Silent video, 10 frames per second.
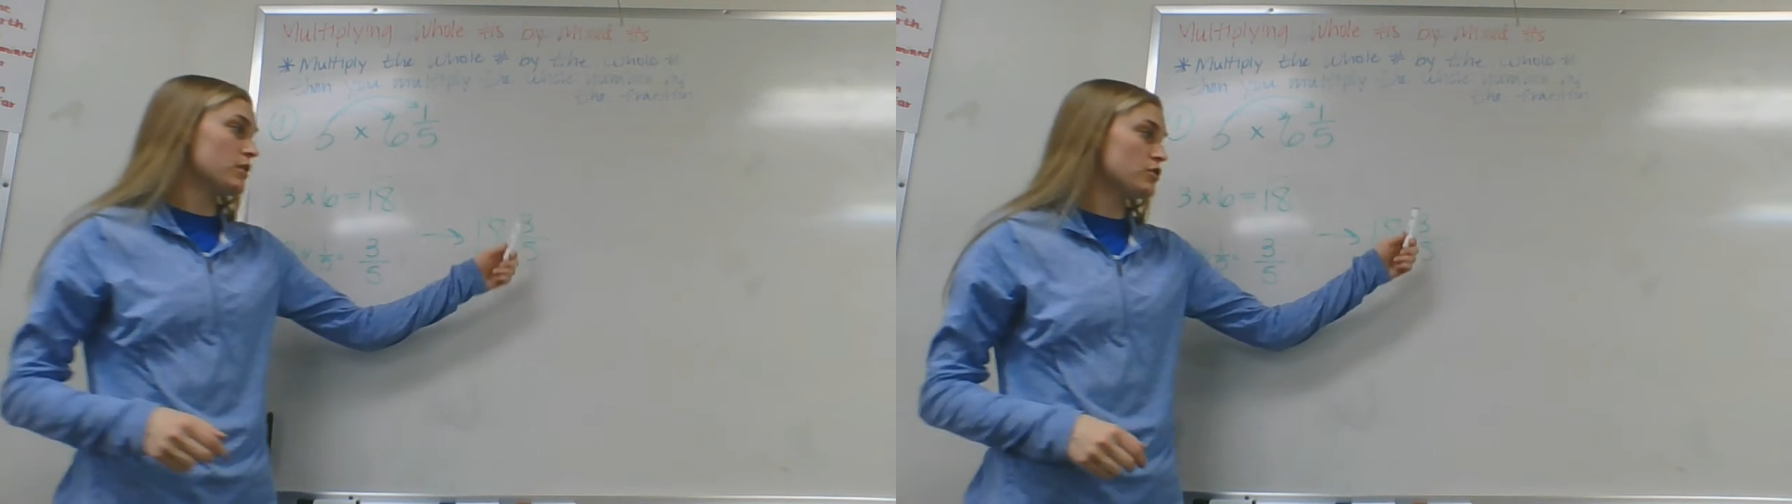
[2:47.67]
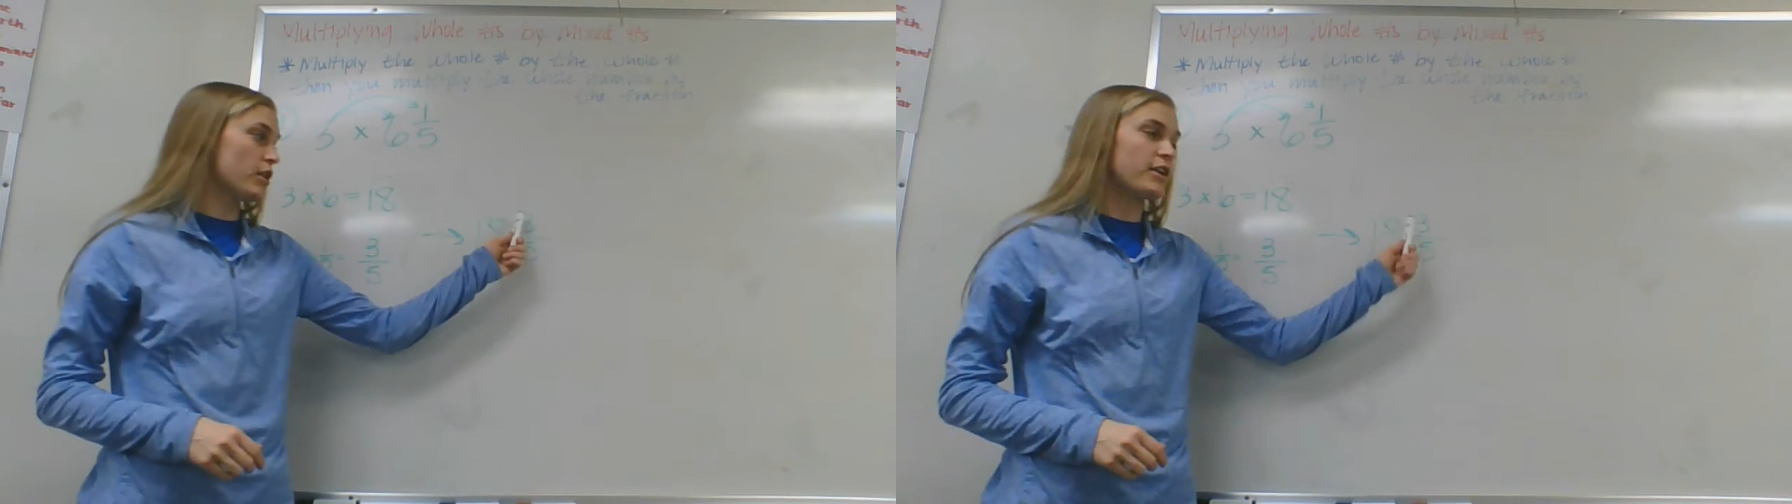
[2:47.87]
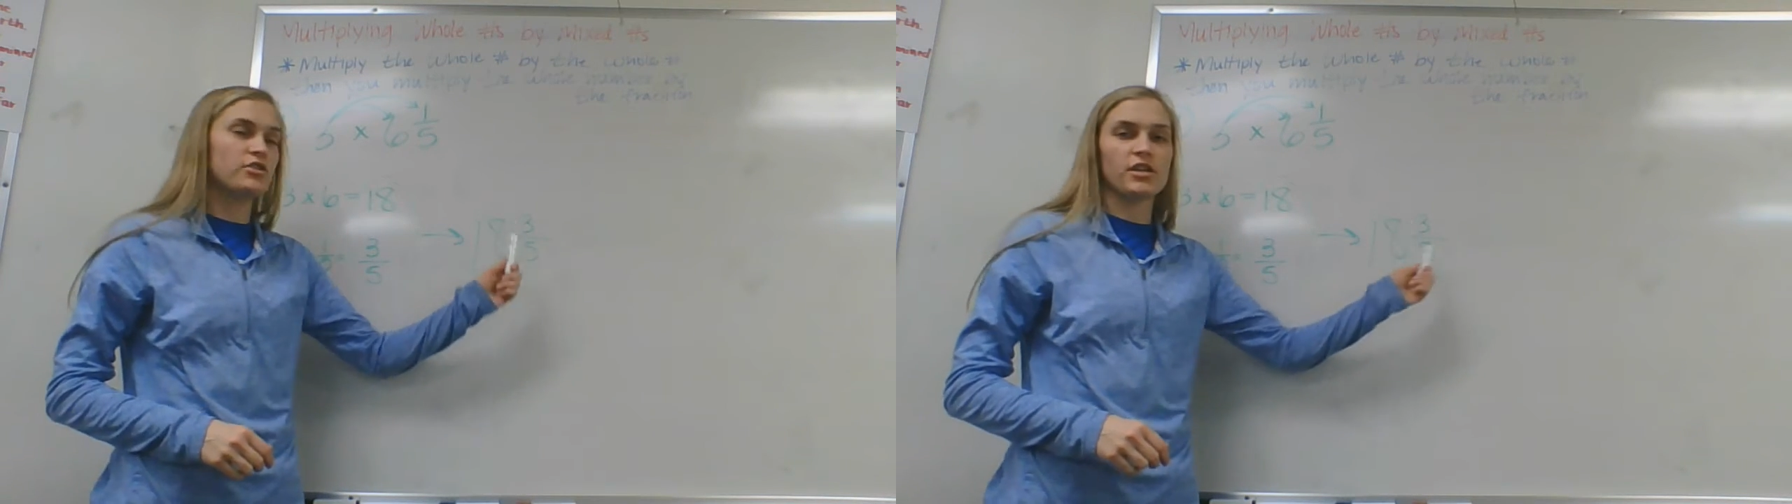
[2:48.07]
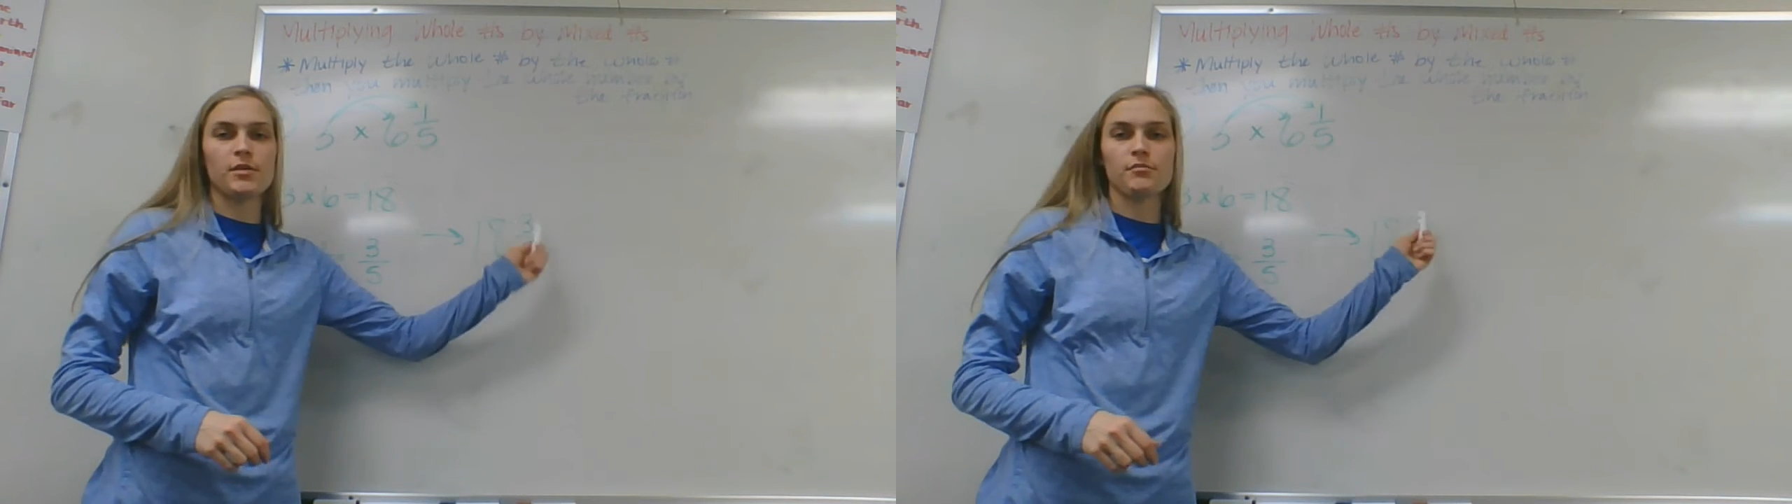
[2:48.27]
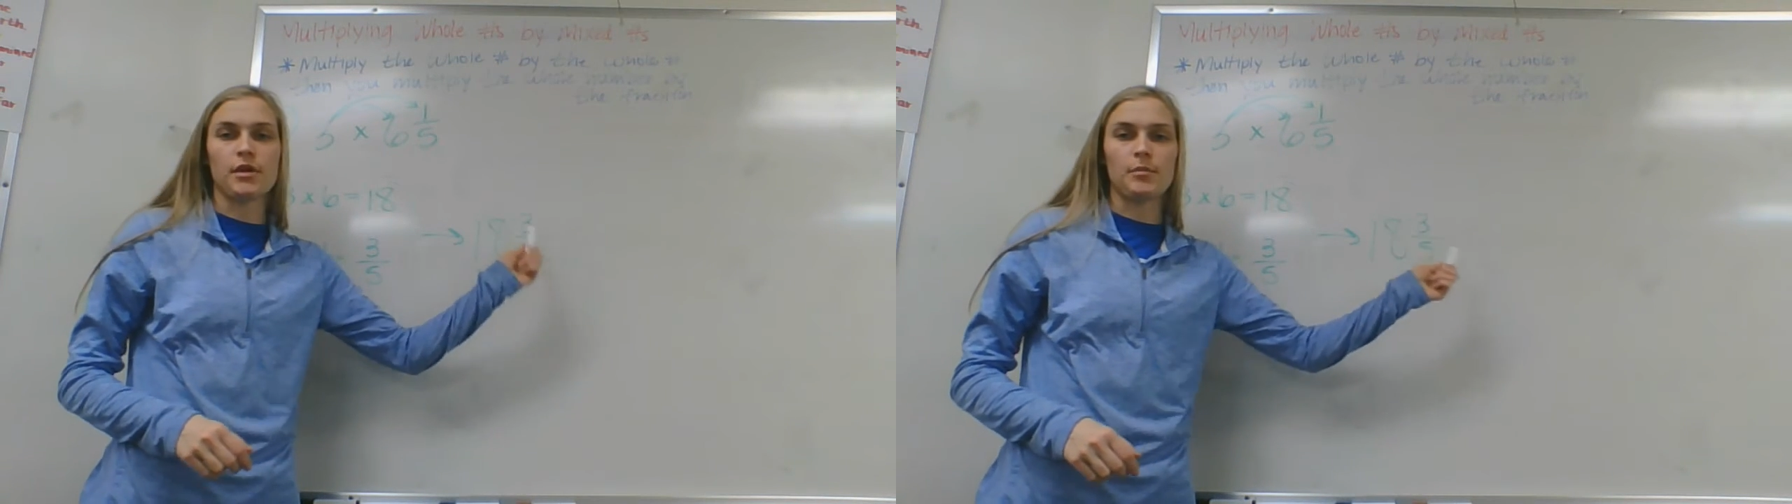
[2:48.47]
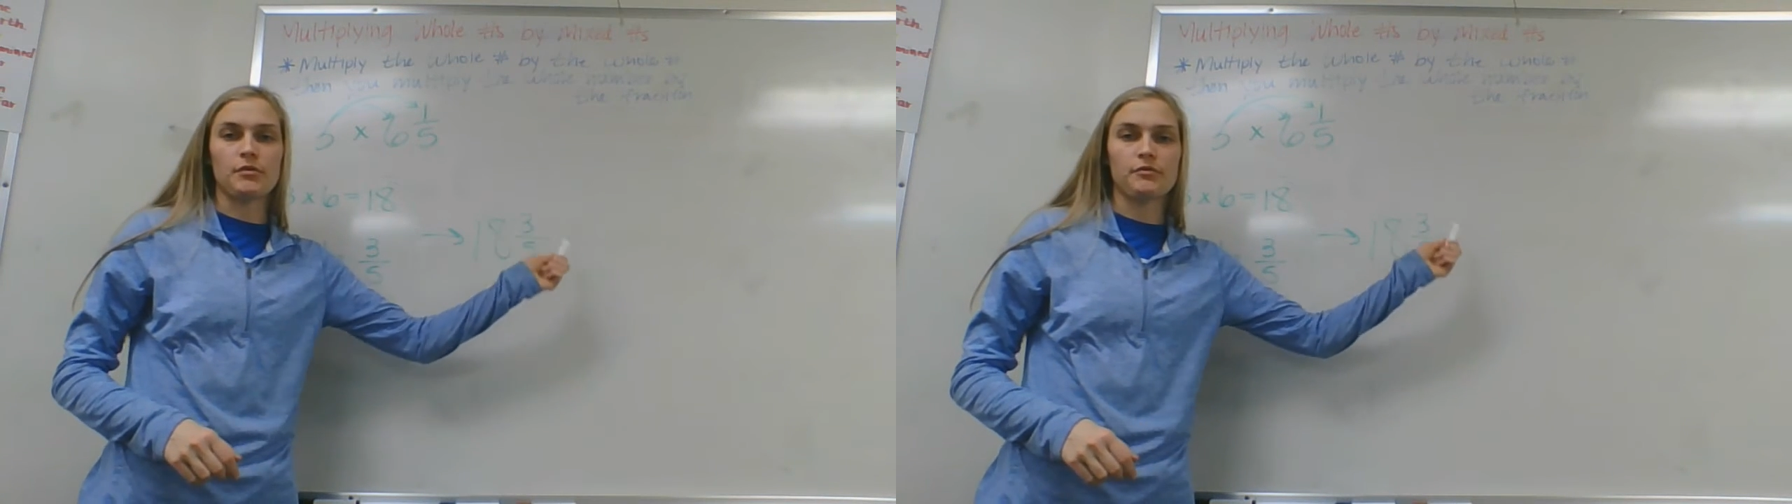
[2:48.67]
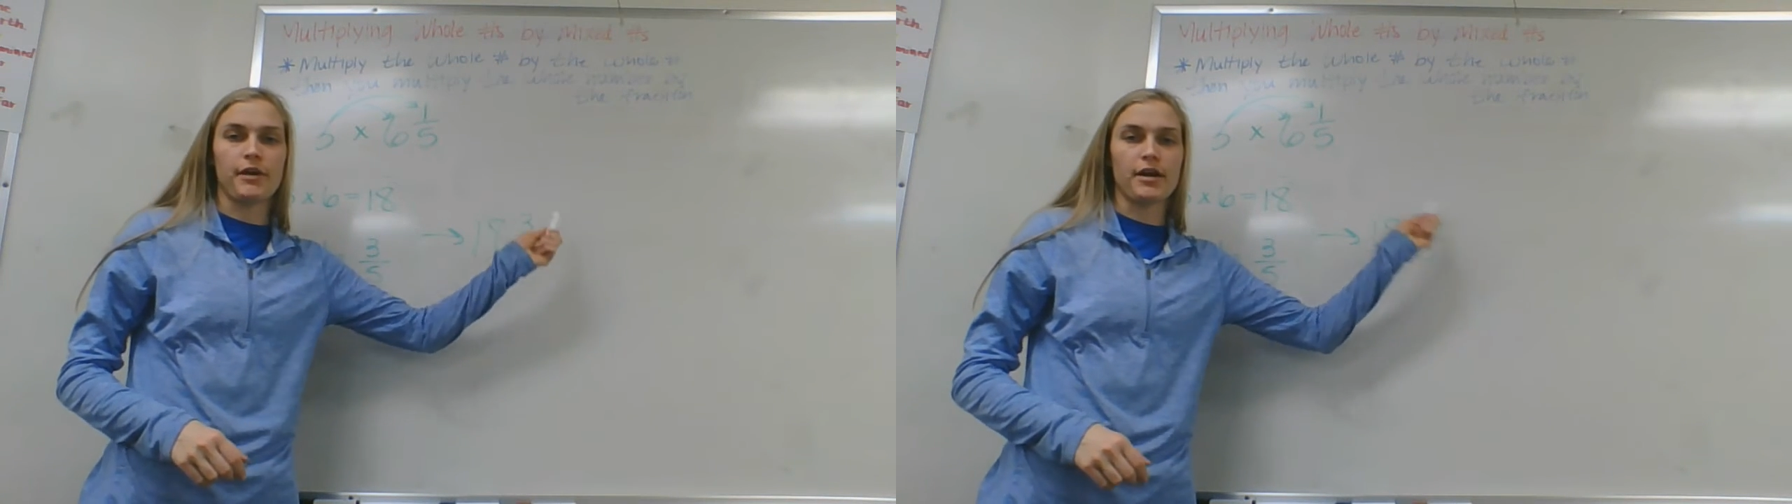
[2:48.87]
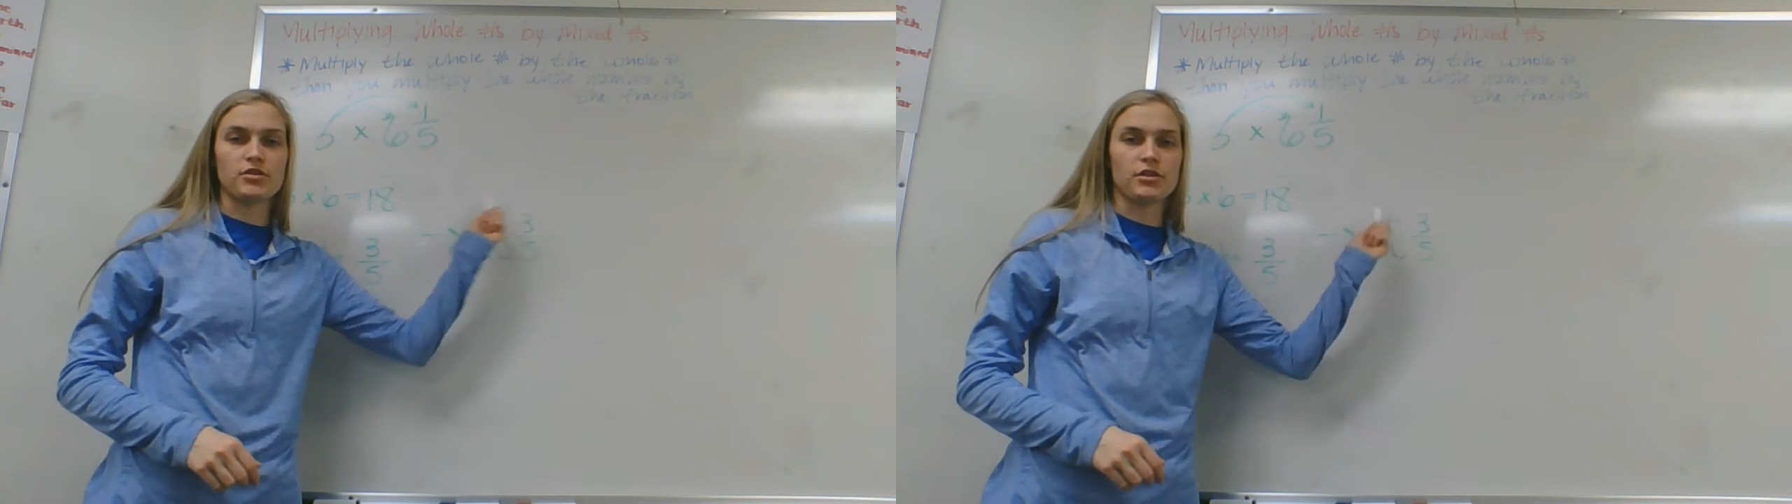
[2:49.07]
change an improper
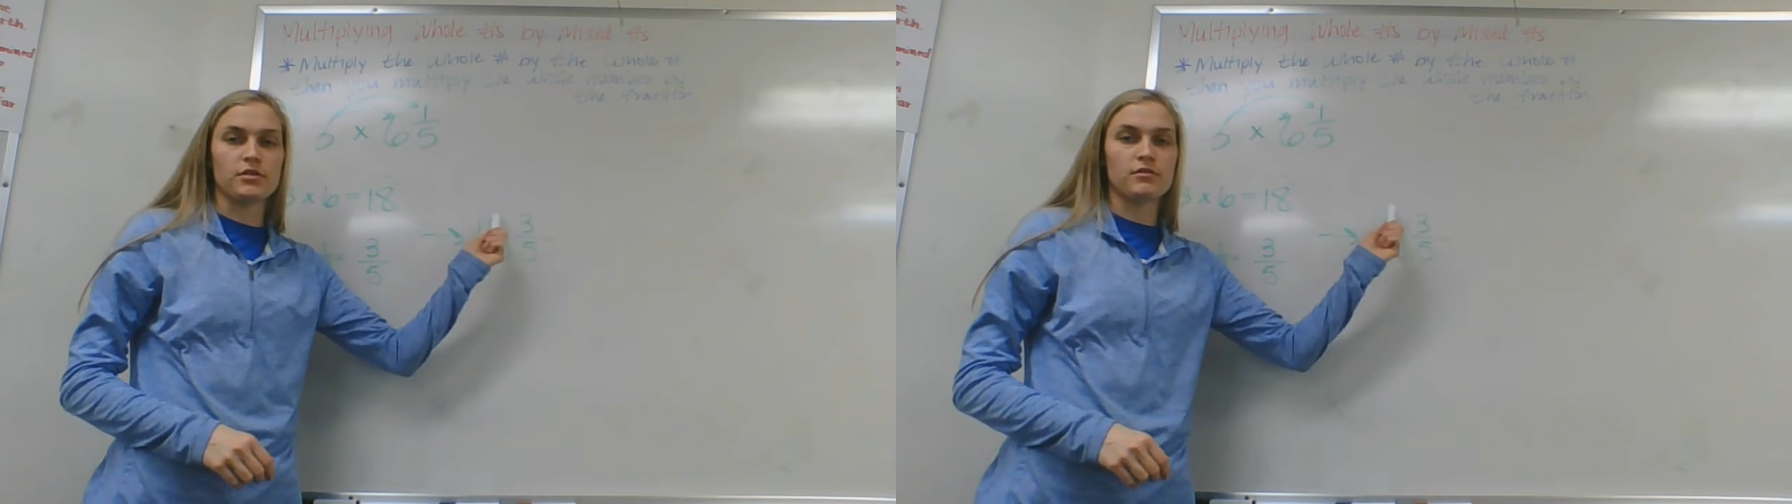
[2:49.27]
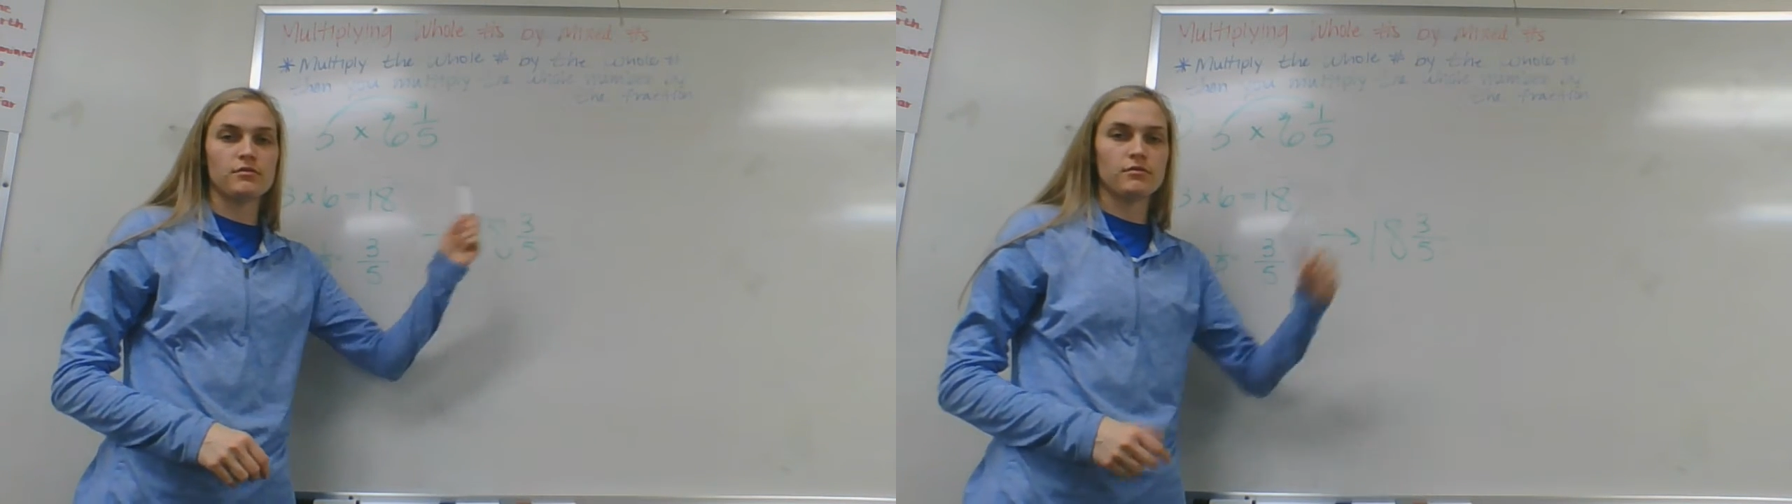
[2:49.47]
fraction